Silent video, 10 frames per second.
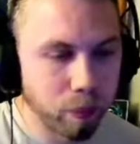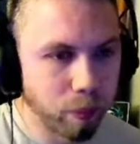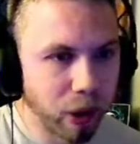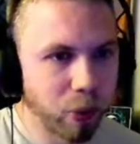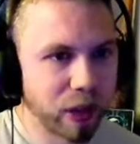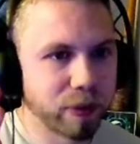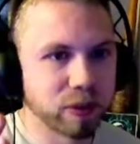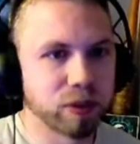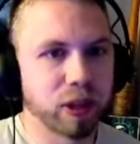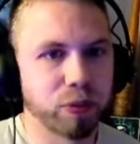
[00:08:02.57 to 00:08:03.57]
my wife
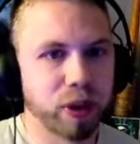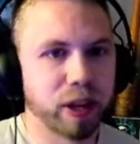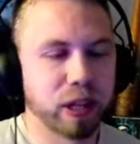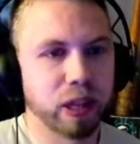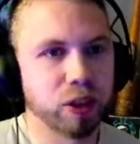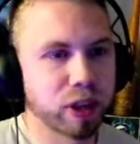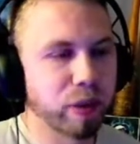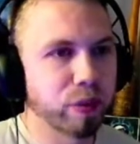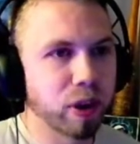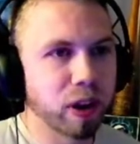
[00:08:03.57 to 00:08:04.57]
is like frantically looking
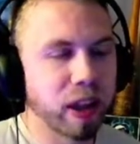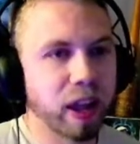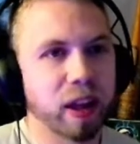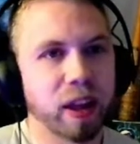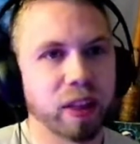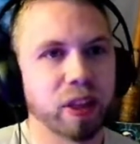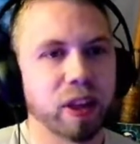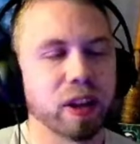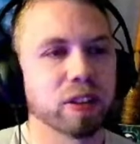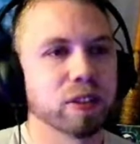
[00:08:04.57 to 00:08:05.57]
for our cat, I
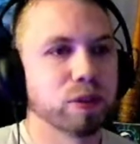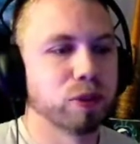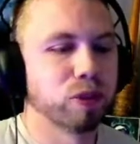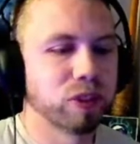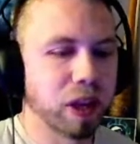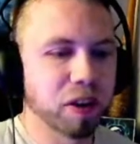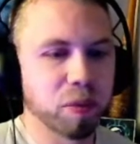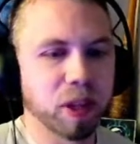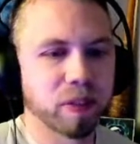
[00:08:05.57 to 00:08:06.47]
think, and it's scaring me.